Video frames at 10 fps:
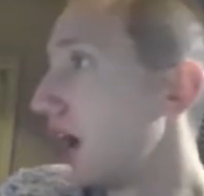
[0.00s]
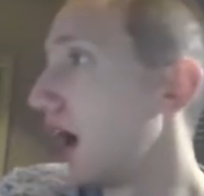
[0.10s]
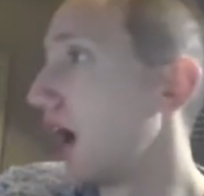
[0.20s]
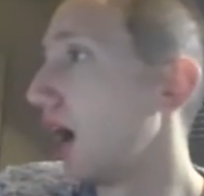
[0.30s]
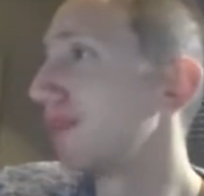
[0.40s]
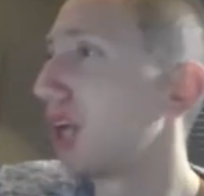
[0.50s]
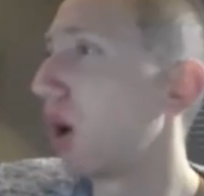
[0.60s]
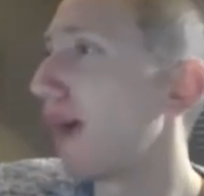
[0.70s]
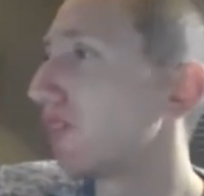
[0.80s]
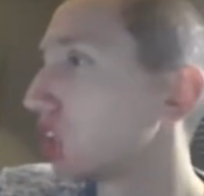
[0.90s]

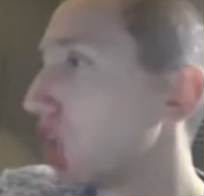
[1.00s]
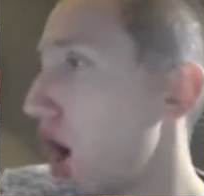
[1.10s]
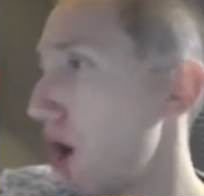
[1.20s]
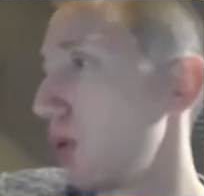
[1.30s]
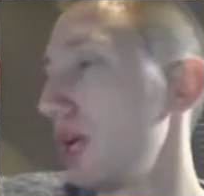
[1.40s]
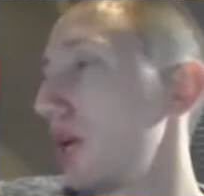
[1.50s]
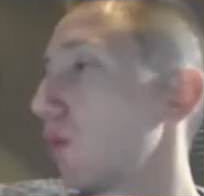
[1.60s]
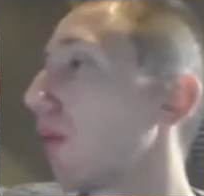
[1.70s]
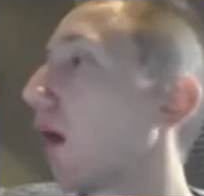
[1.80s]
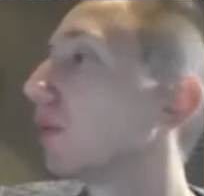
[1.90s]
Average condo here will probably